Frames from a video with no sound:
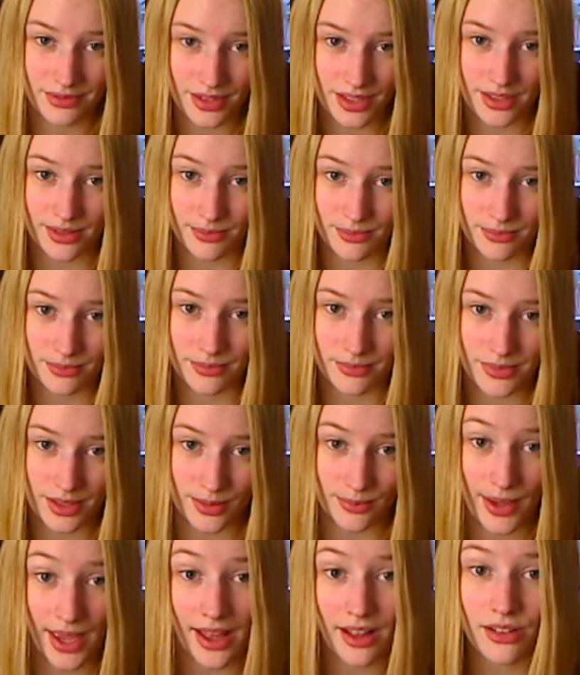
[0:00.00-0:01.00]
some
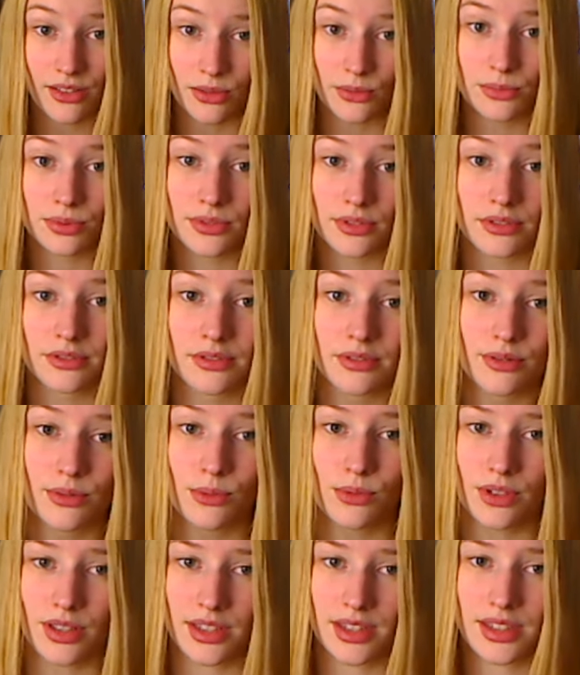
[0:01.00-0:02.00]
help
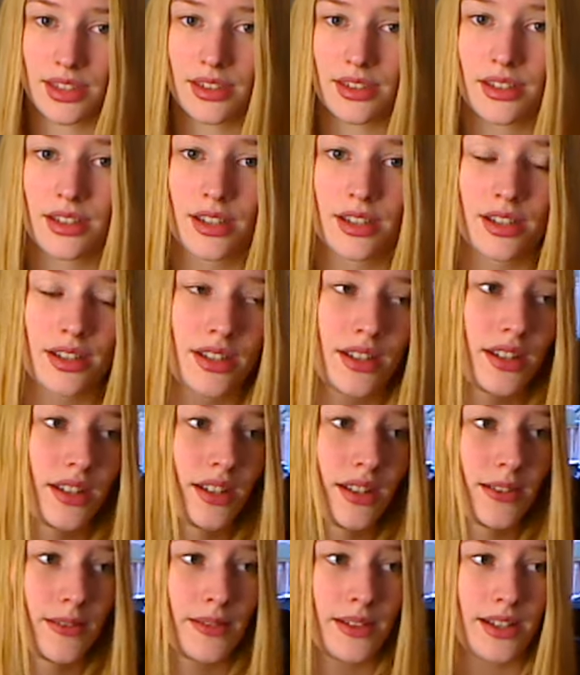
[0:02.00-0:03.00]
with
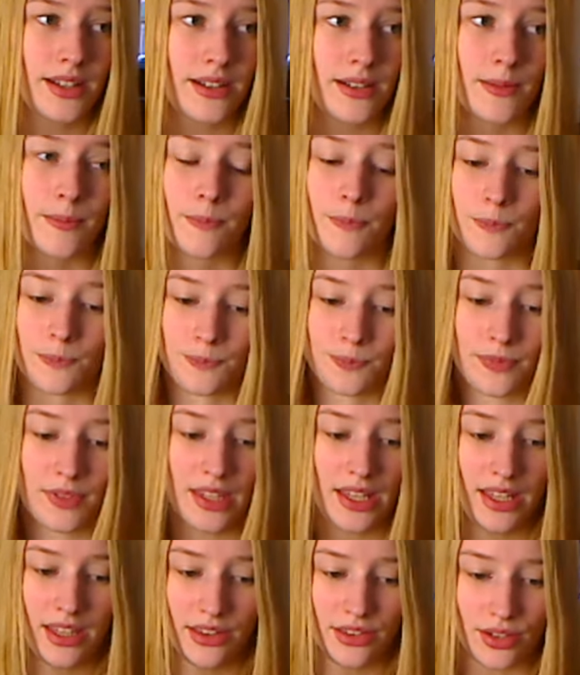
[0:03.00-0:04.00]

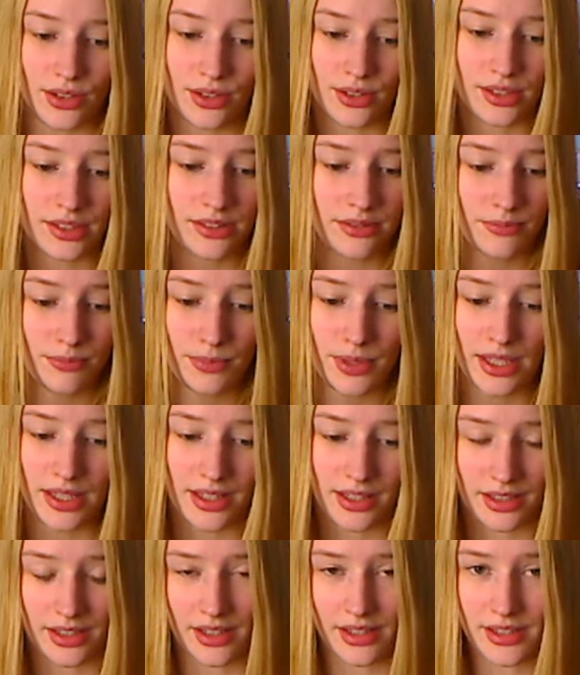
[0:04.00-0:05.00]
either
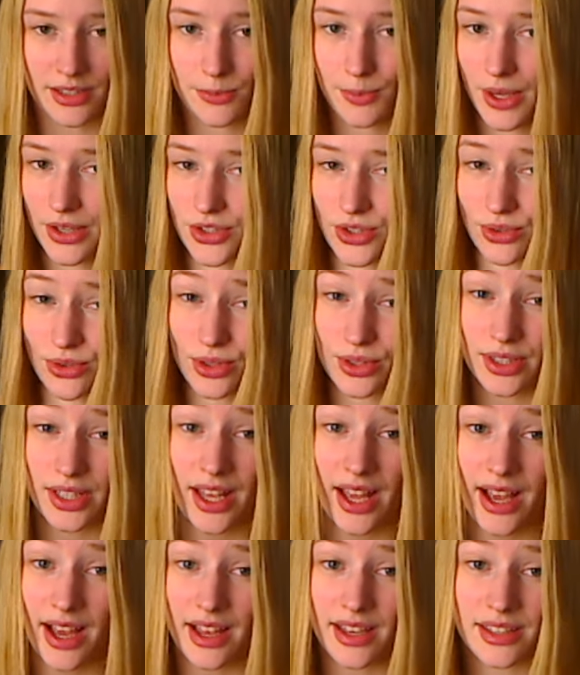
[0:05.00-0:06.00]
being in a special
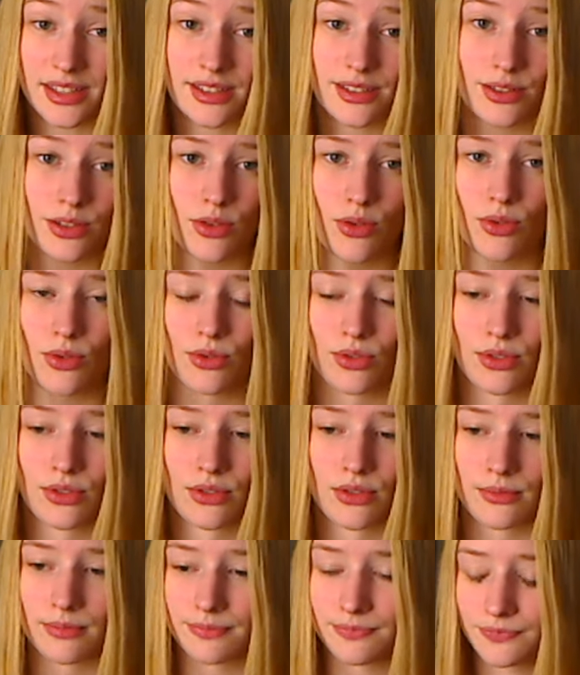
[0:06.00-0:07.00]
class
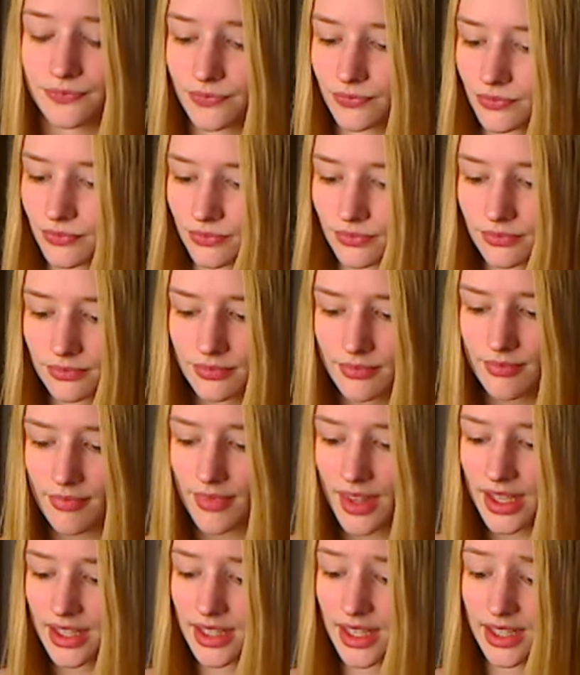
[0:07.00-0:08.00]
or
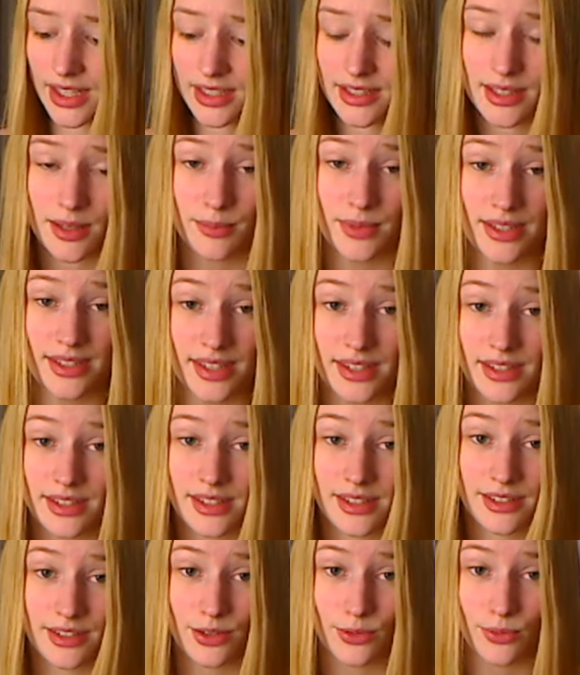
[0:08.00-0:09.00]
getting some
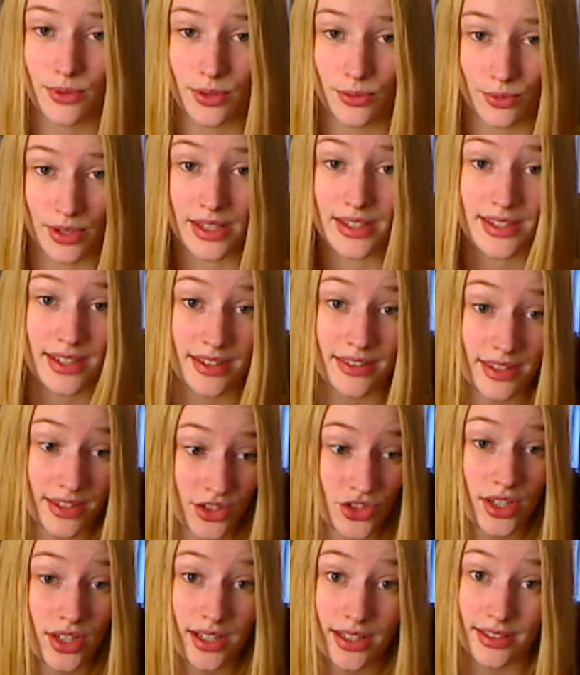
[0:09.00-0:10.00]
assistance with raising
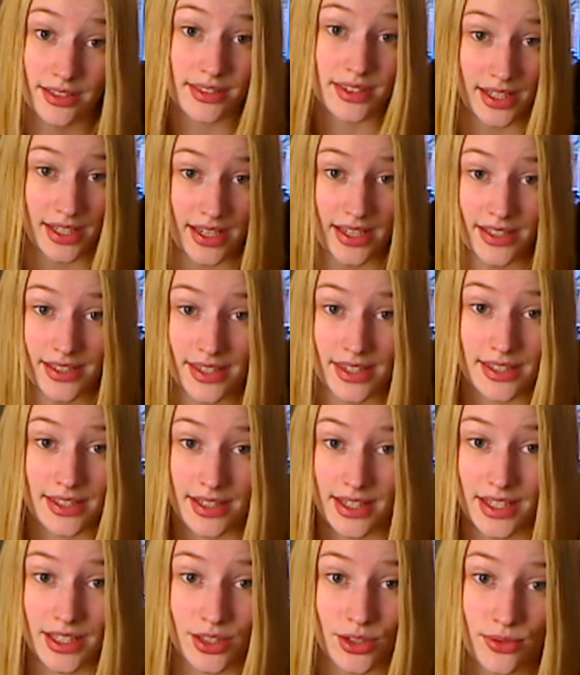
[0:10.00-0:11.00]
this child that has the
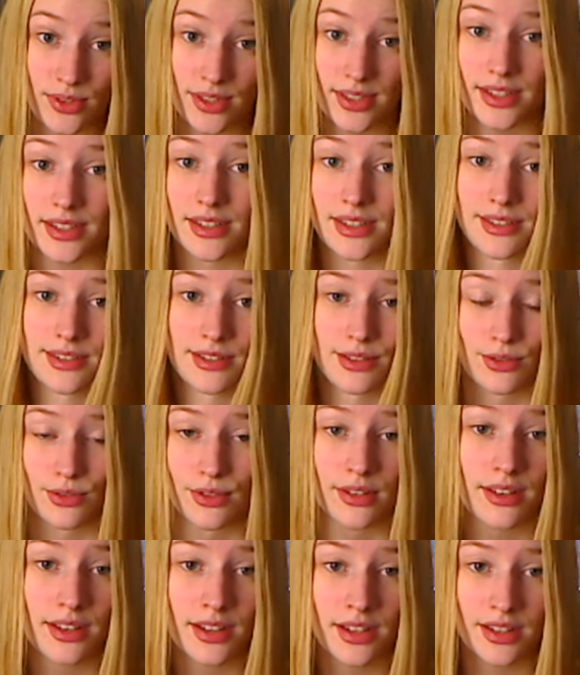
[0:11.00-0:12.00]
diagnosis,
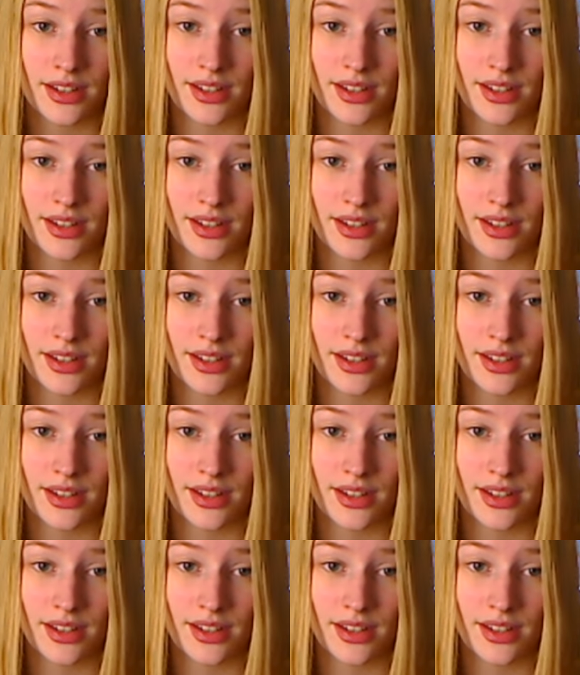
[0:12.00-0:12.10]
or